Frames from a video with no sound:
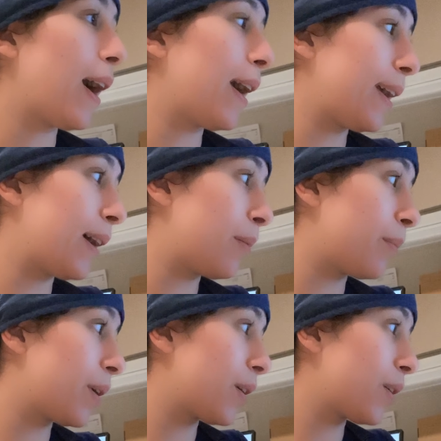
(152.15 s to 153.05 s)
I
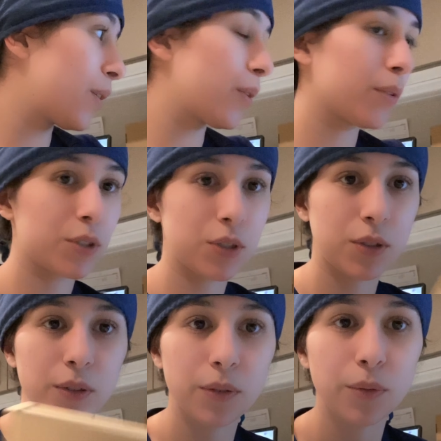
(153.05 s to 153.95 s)
am
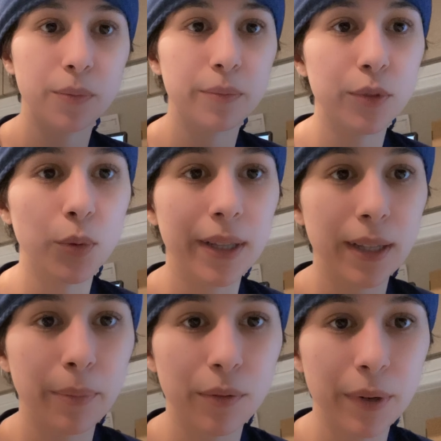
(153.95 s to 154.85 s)
just doing a
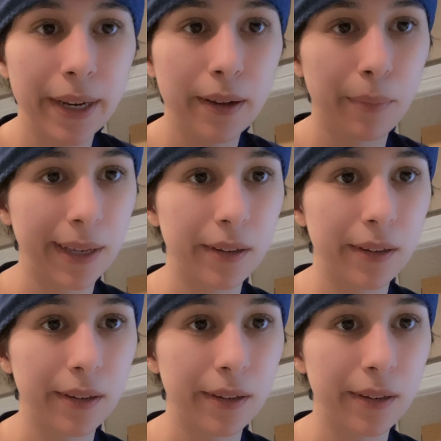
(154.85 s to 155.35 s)
little bit of reading on my